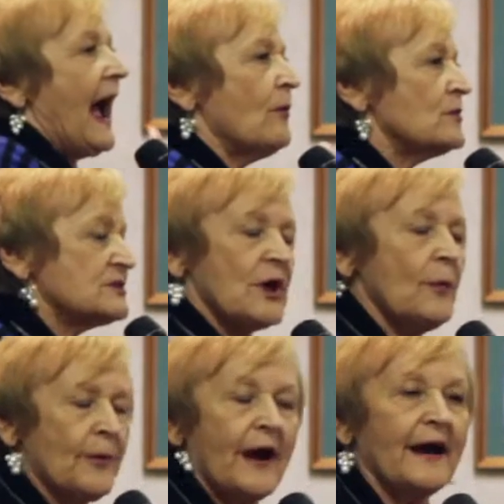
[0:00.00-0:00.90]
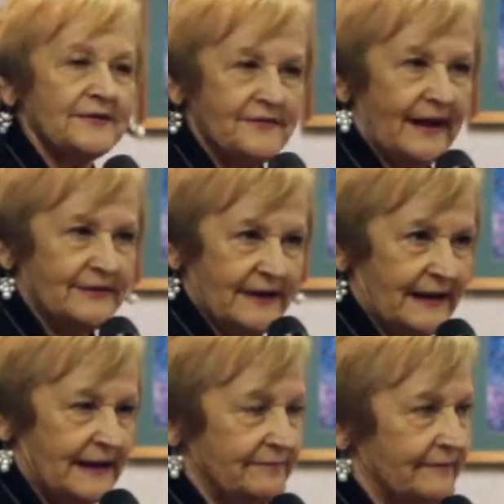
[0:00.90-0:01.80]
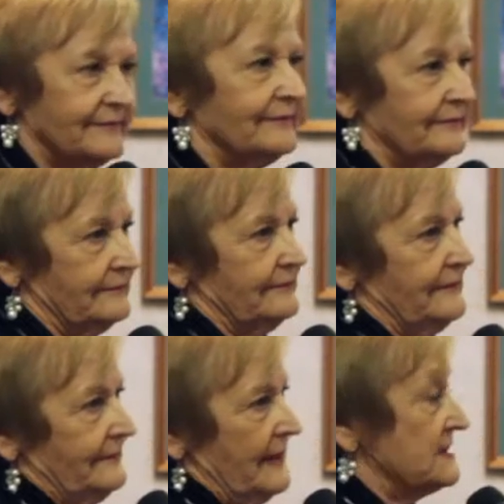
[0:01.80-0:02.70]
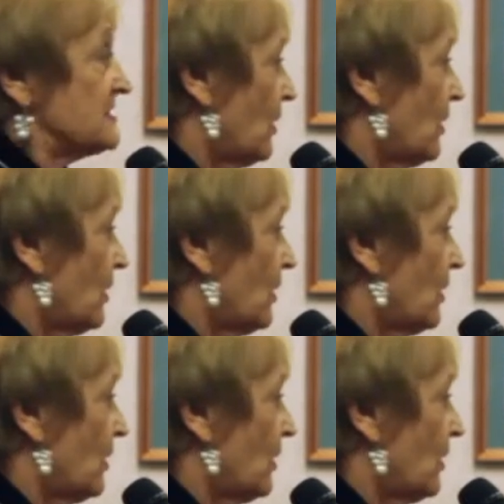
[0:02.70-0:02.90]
I was so proud of our team and